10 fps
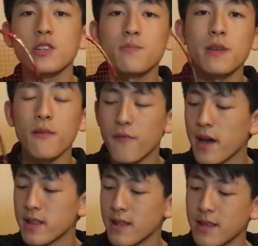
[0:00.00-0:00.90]
just be the
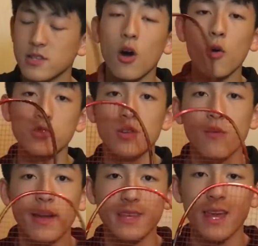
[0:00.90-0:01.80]
fact that there's holes on the
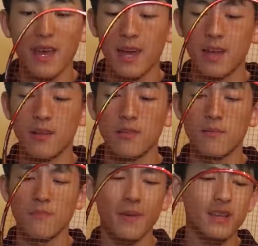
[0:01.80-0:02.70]
racket and
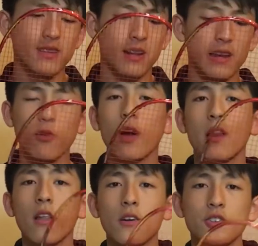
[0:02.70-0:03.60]
basically quite
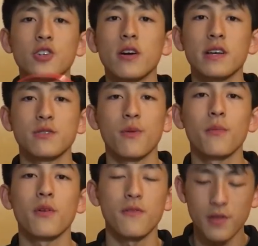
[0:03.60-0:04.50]
a large chunk is
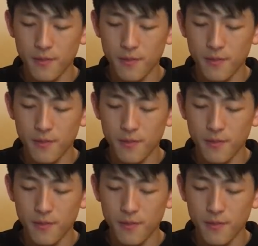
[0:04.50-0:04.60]
removed.